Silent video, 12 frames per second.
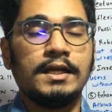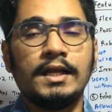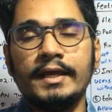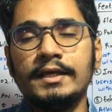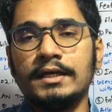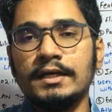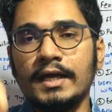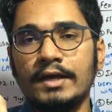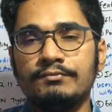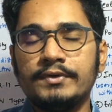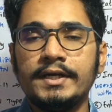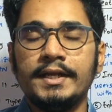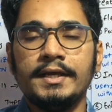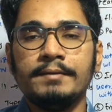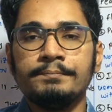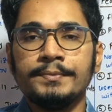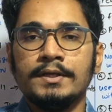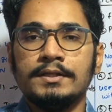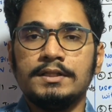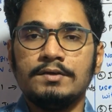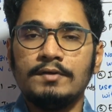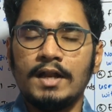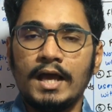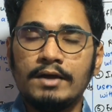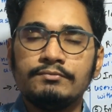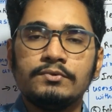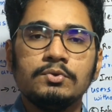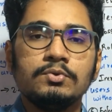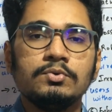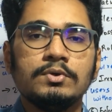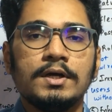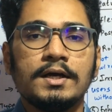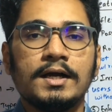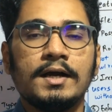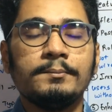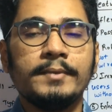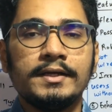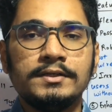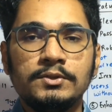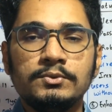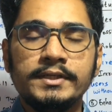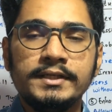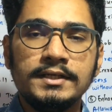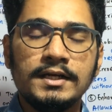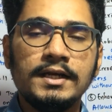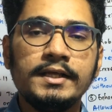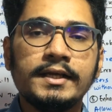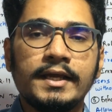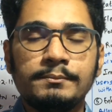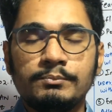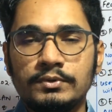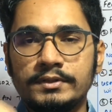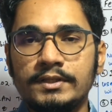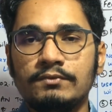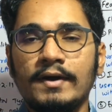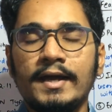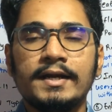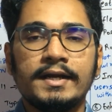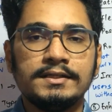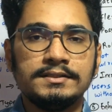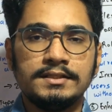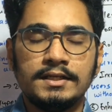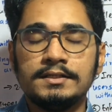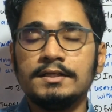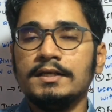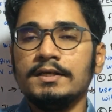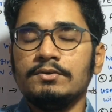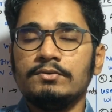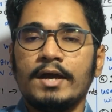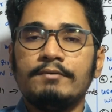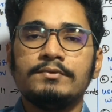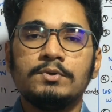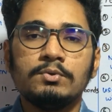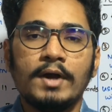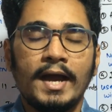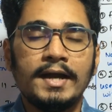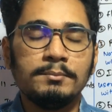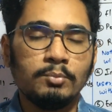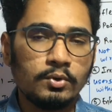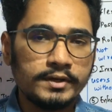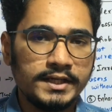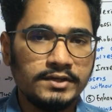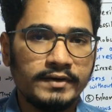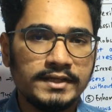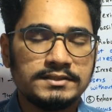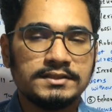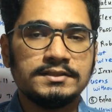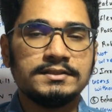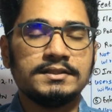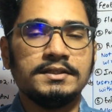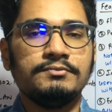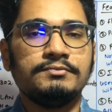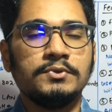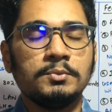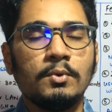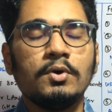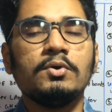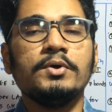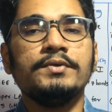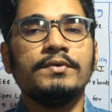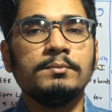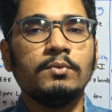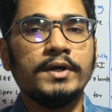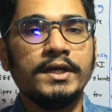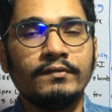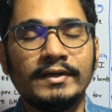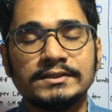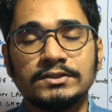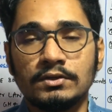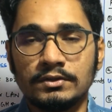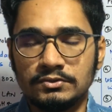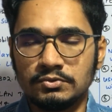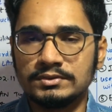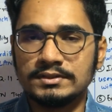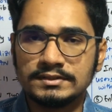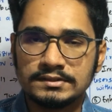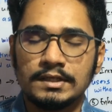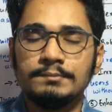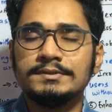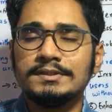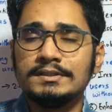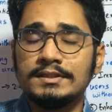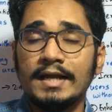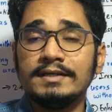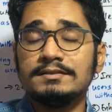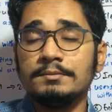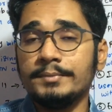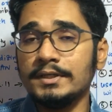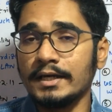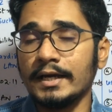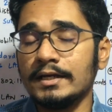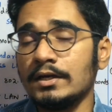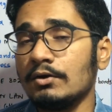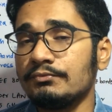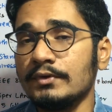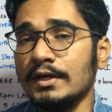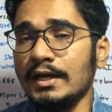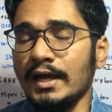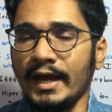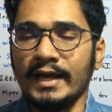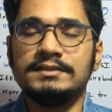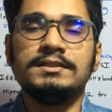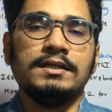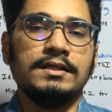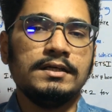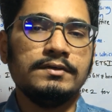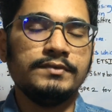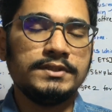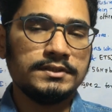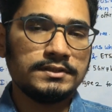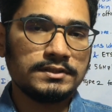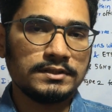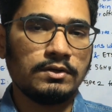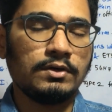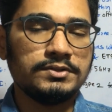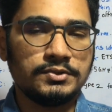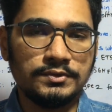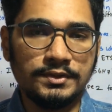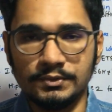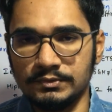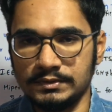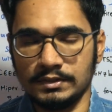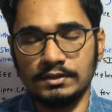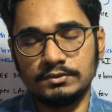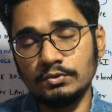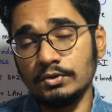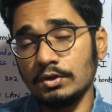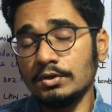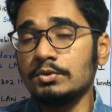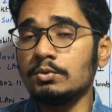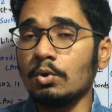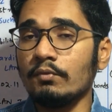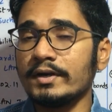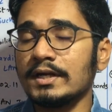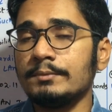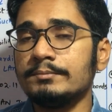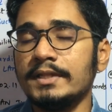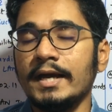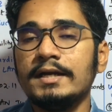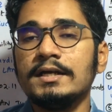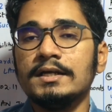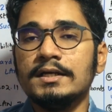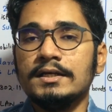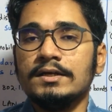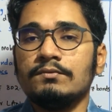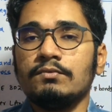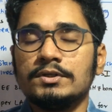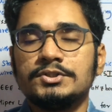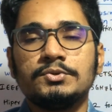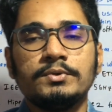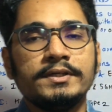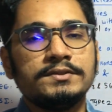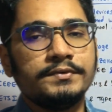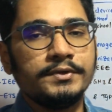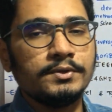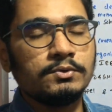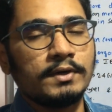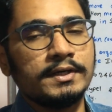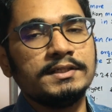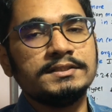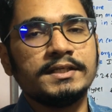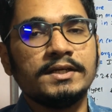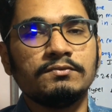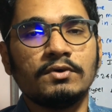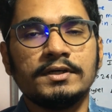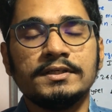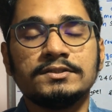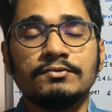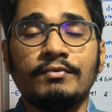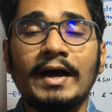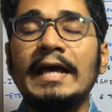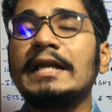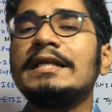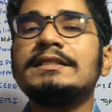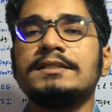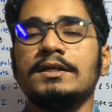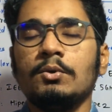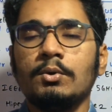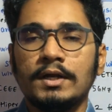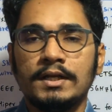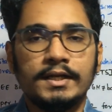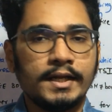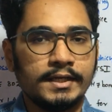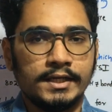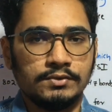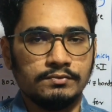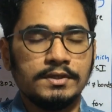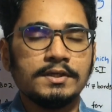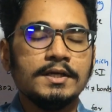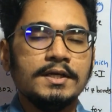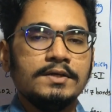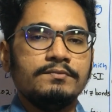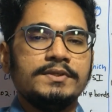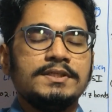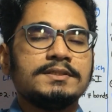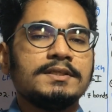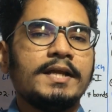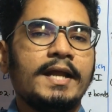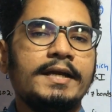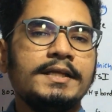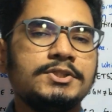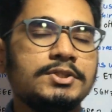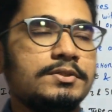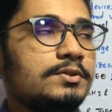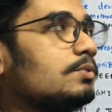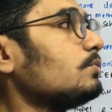Like every day they will have to come and do the drilling and put the wire, and then we have to add more devices. If tomorrow even more devices or resources comes, then that's a big kind of hassle which is caused to the user. So in order to overcome that, watch today's video to understand what is wireless local area network, which is in addition